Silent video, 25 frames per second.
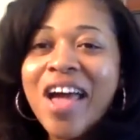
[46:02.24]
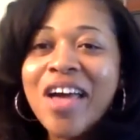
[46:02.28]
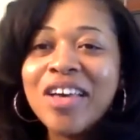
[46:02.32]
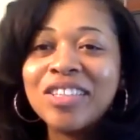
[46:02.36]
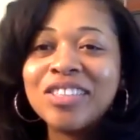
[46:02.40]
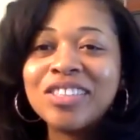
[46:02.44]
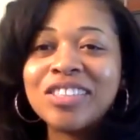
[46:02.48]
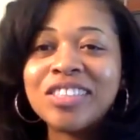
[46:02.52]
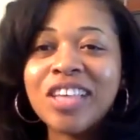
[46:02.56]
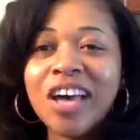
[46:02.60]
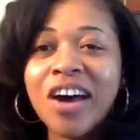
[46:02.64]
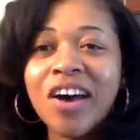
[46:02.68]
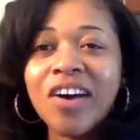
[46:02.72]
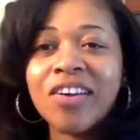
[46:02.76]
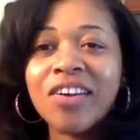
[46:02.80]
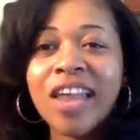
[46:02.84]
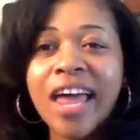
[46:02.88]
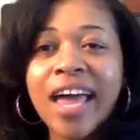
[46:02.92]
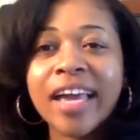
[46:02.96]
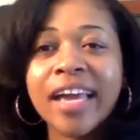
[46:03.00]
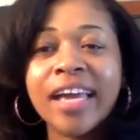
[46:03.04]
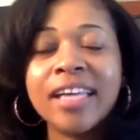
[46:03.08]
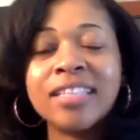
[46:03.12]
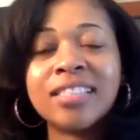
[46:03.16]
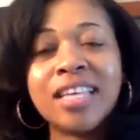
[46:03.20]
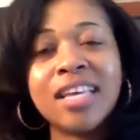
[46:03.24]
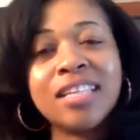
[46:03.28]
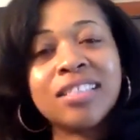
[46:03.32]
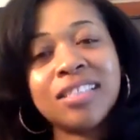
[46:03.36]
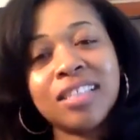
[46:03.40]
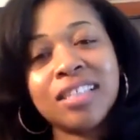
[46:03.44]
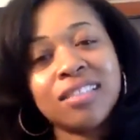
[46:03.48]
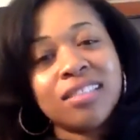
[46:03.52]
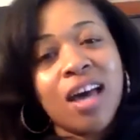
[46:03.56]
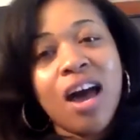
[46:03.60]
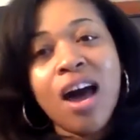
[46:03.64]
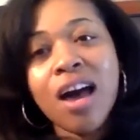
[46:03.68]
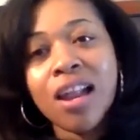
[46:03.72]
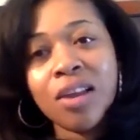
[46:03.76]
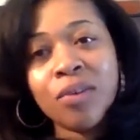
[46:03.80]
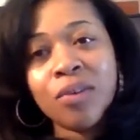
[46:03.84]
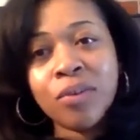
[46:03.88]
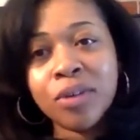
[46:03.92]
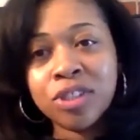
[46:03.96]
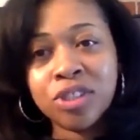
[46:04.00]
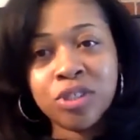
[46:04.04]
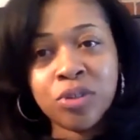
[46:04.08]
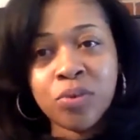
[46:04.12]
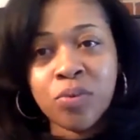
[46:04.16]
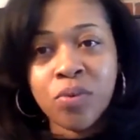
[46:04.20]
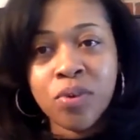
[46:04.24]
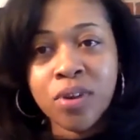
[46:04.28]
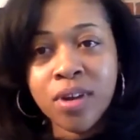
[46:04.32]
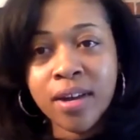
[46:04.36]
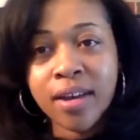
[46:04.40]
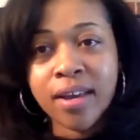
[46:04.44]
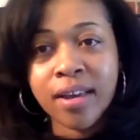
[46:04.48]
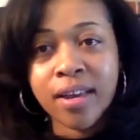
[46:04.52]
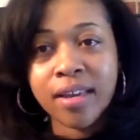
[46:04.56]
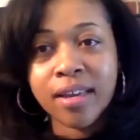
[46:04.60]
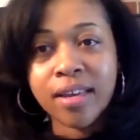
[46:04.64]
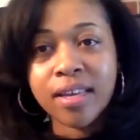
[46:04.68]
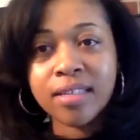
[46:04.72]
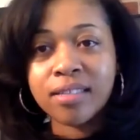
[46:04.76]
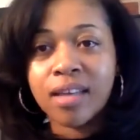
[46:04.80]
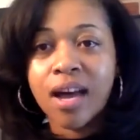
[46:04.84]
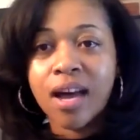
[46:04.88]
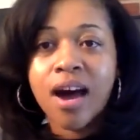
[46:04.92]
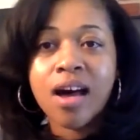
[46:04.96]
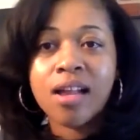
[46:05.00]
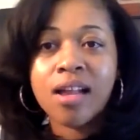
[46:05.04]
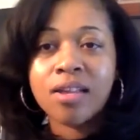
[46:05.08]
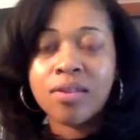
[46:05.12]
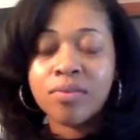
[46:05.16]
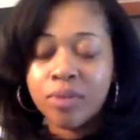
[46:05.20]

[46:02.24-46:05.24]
so like it's, it's, it's all in what you want. It's all in yeah.